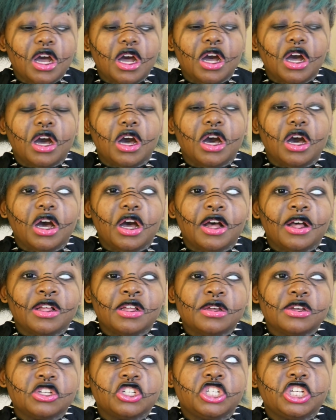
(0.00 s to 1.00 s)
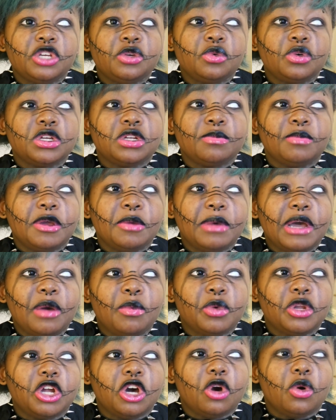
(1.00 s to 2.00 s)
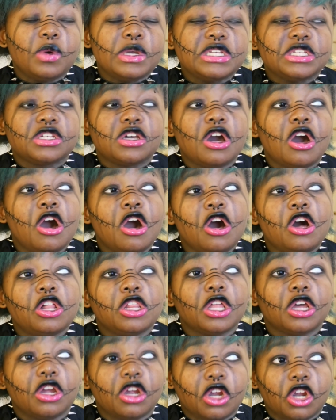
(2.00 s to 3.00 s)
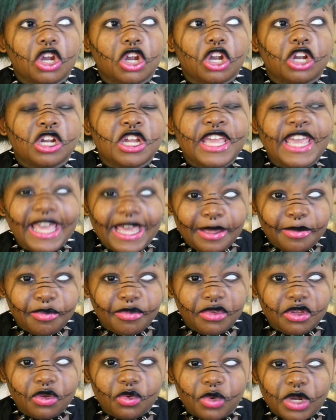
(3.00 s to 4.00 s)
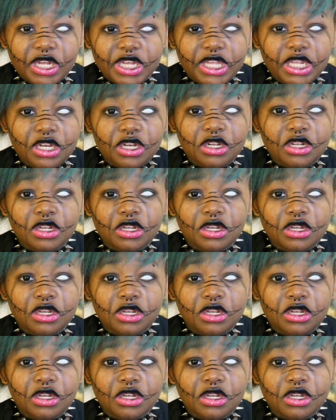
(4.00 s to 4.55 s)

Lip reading: my mom would always call her him, right?